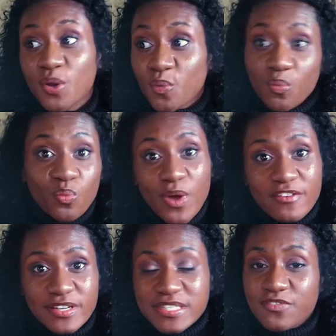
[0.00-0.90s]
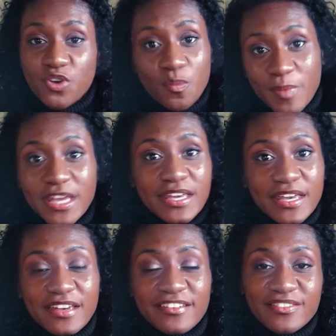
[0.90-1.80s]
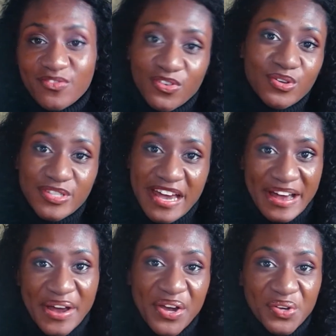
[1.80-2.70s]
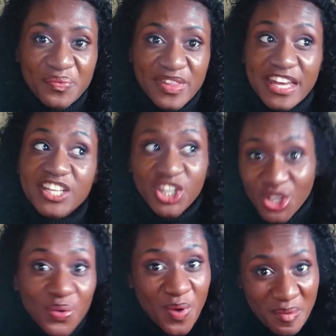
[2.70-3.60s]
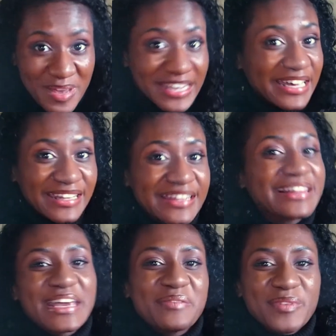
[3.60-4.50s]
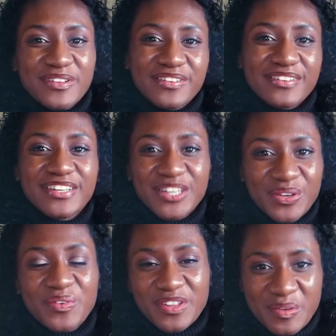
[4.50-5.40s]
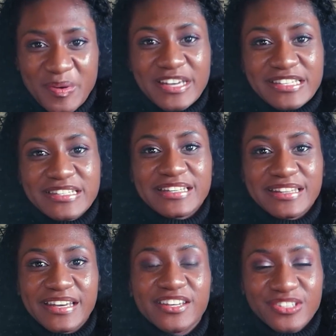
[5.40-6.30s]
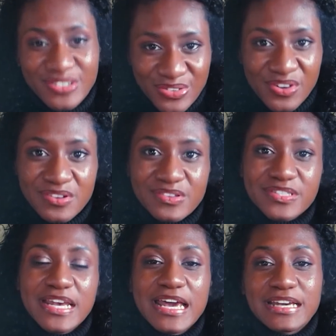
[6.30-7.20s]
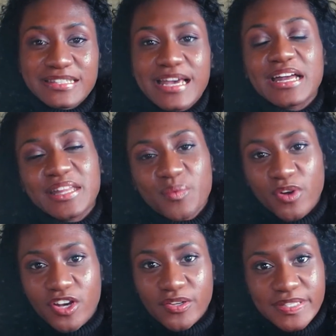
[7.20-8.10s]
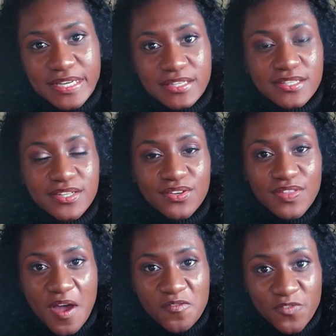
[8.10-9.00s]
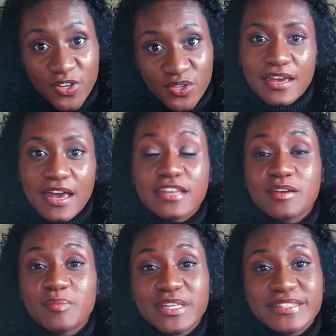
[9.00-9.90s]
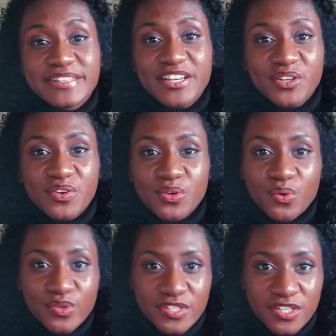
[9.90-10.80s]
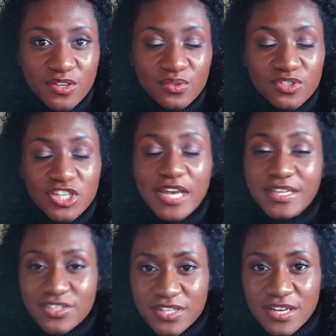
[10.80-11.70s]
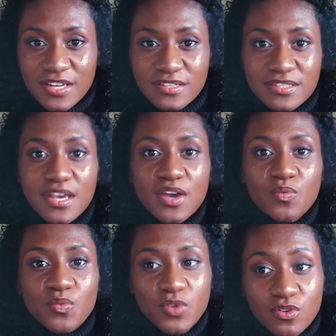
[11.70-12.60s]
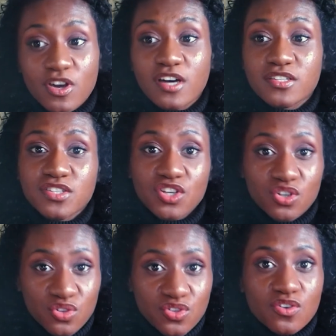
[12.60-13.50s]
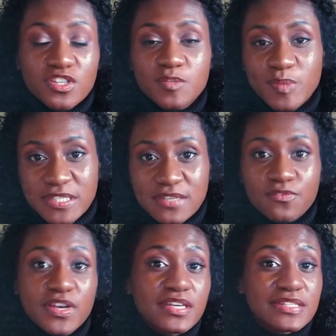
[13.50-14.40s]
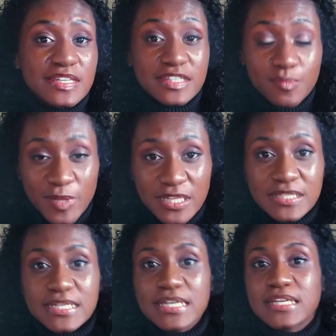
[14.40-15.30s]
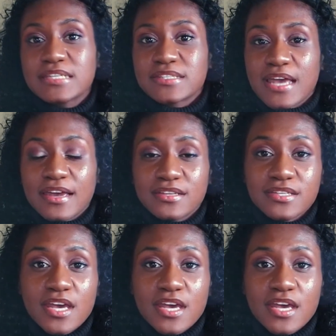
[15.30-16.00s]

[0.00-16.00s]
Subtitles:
Whereas if you're making food at home, then you are making the label. You are the person that controls exactly what goes into that food. And it means that you can also change things with regards to your dog's specific sensibilities and